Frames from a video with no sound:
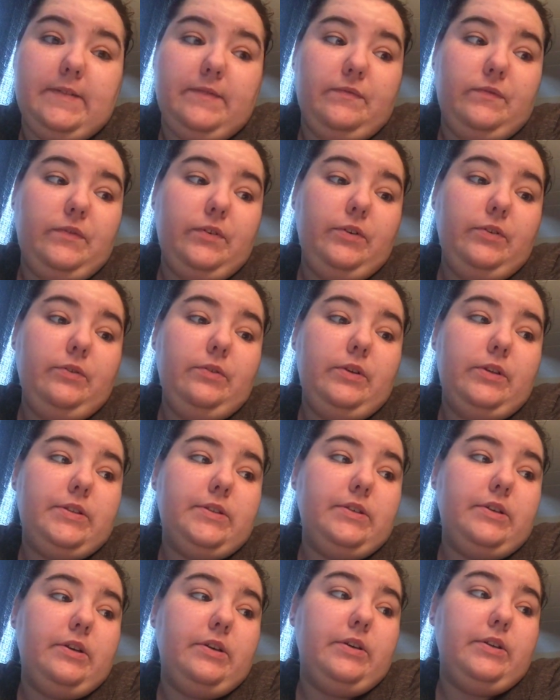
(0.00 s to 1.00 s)
some food.
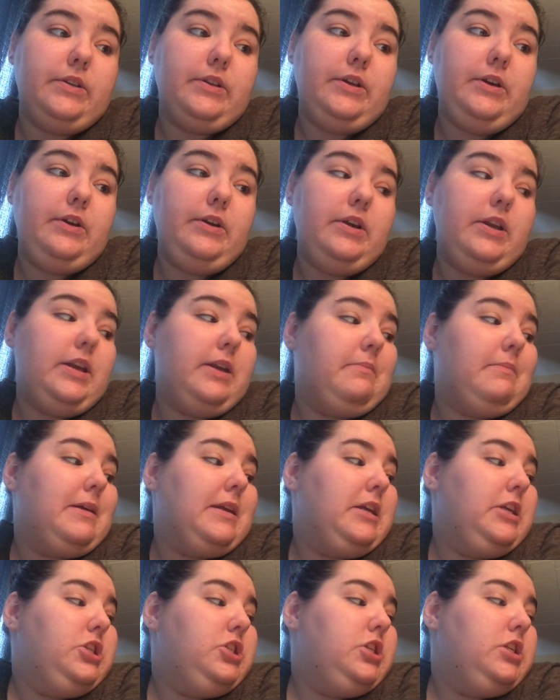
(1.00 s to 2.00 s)
It's currently cooking in my
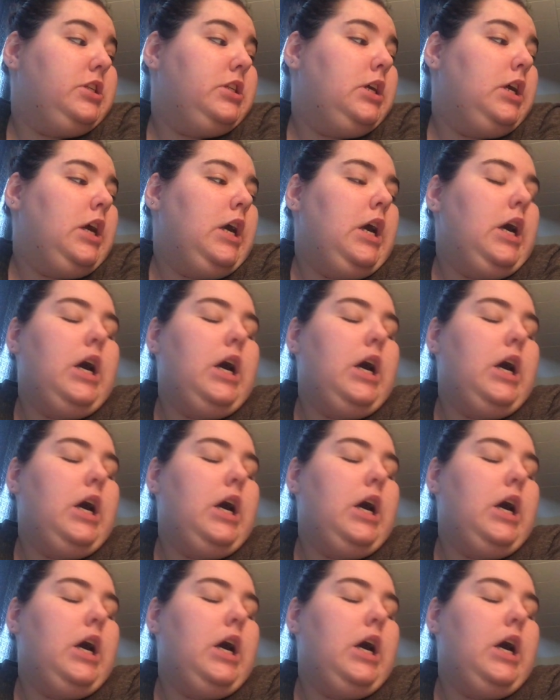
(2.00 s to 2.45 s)
kitchen.